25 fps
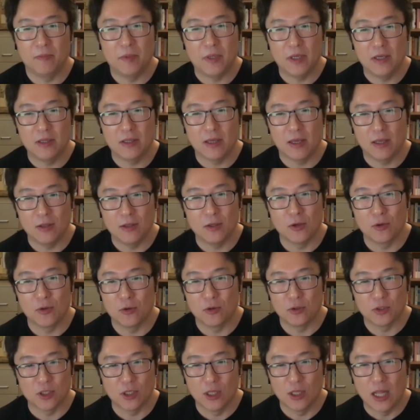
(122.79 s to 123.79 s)
be that, you know,
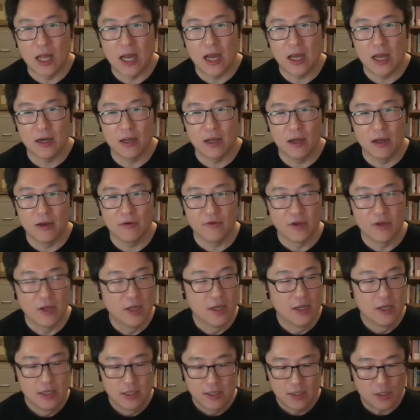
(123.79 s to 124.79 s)
there's a lot of,
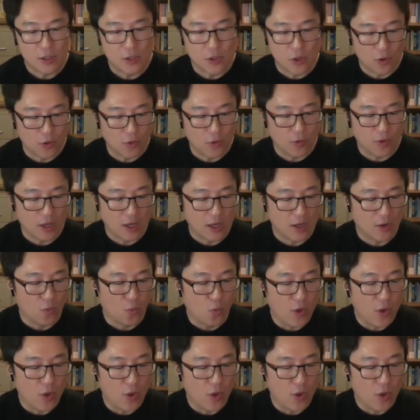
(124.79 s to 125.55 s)
you know, uh,